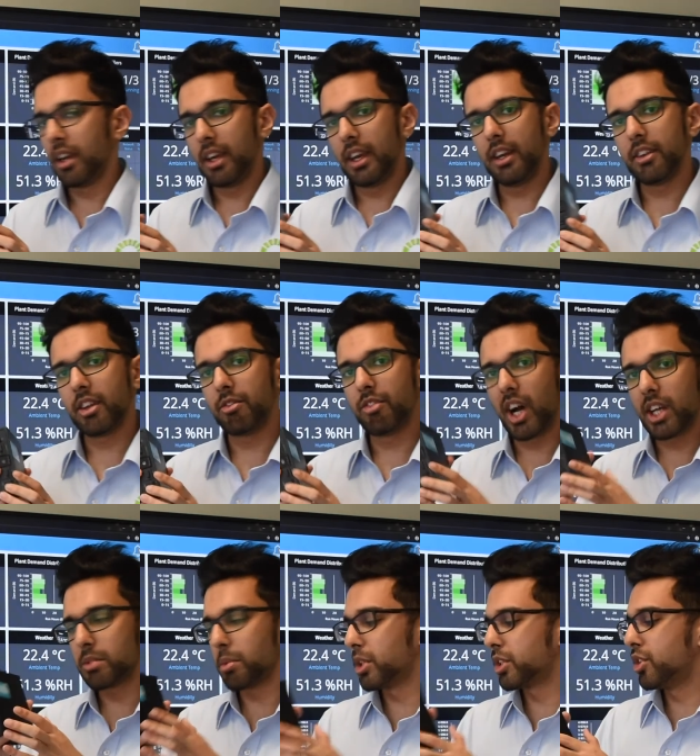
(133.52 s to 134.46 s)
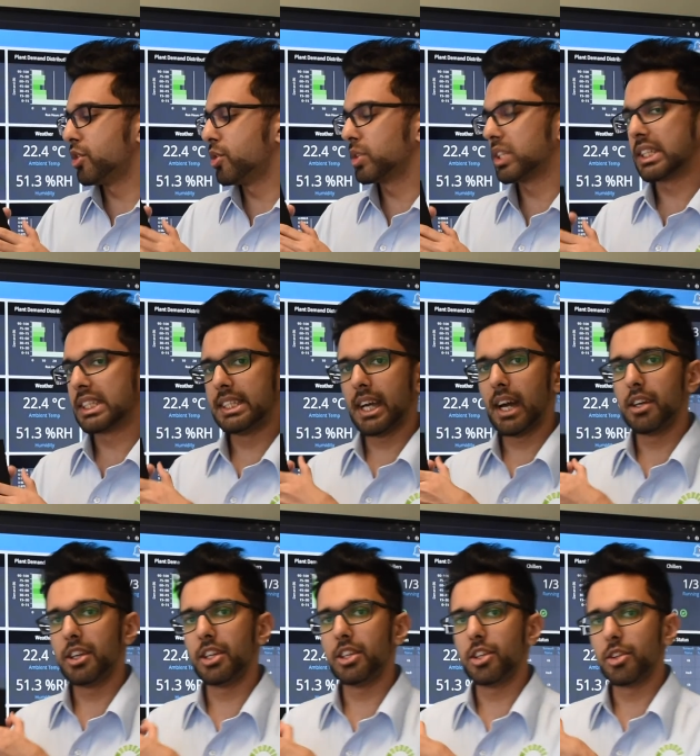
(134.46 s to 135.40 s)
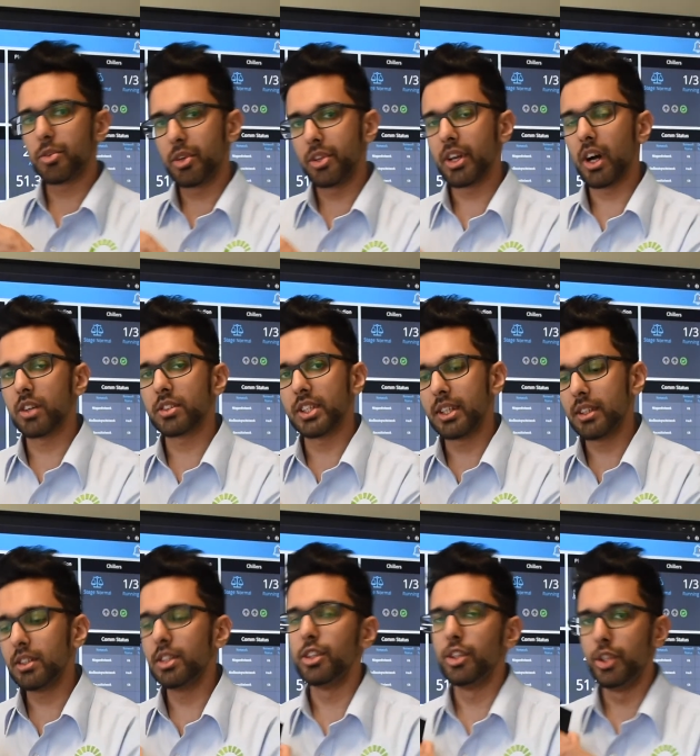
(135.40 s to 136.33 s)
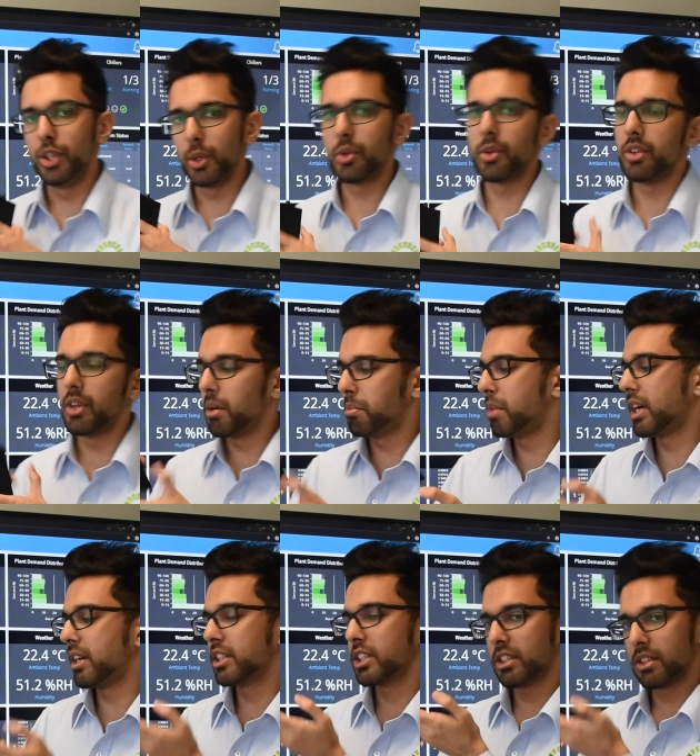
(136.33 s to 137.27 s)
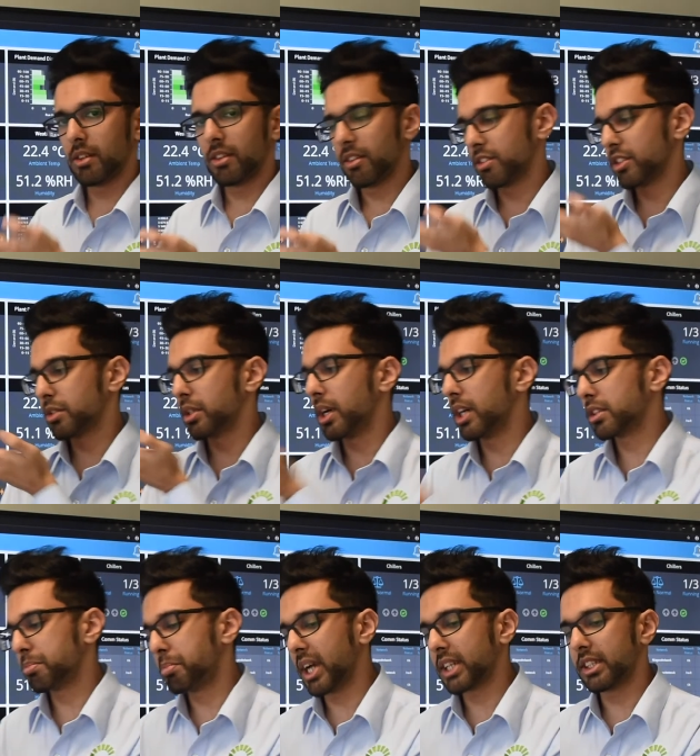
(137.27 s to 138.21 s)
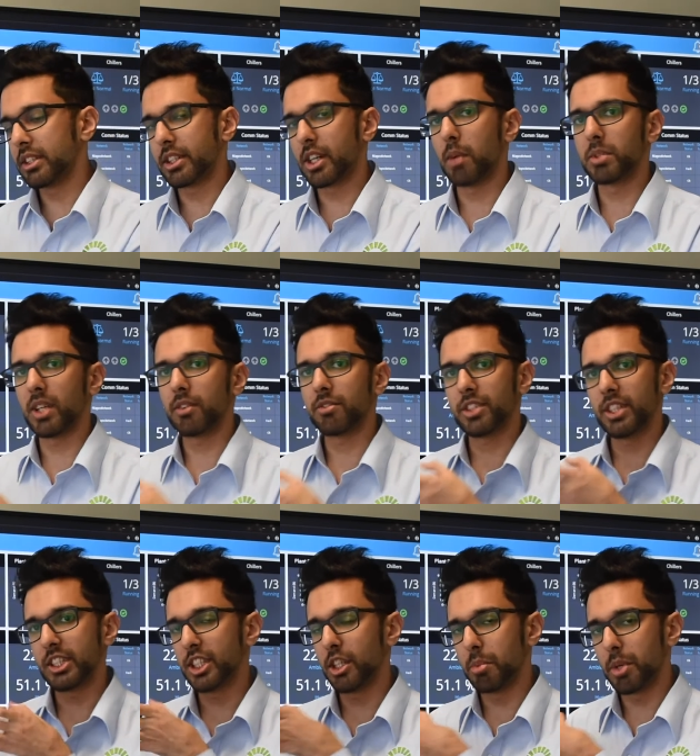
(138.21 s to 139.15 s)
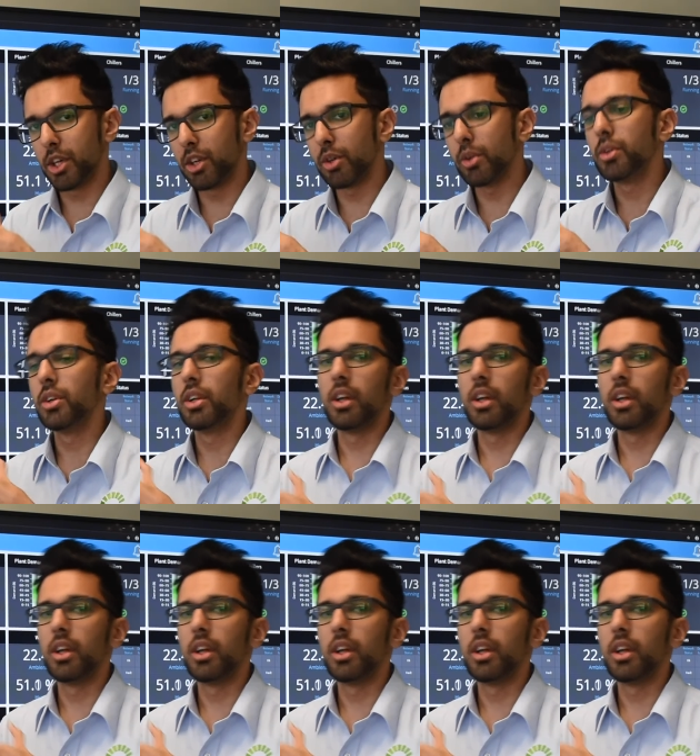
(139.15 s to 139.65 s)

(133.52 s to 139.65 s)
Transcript: it's advisable to use the CIDD3000 due to the bare specs in terms of the CPU.